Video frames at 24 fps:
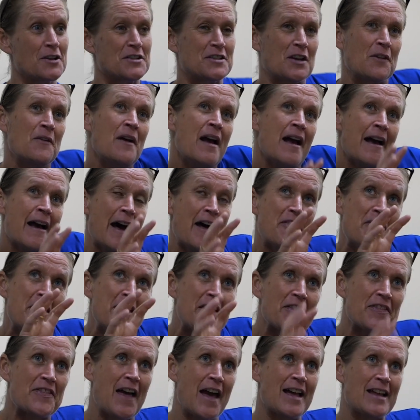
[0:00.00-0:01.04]
So I
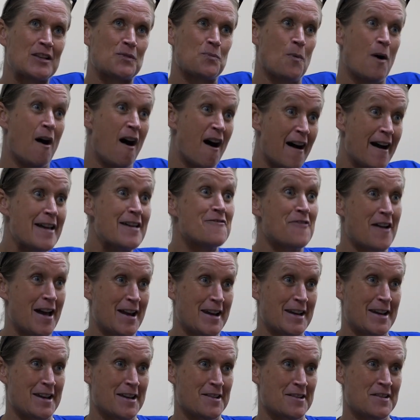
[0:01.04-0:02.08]
think that's what I
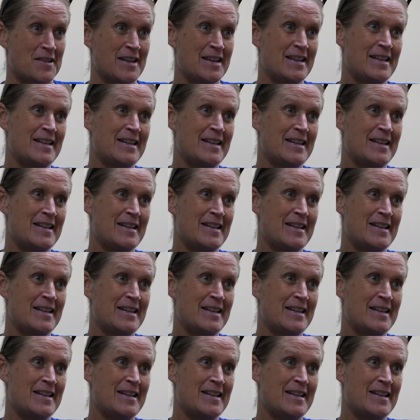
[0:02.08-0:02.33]
value.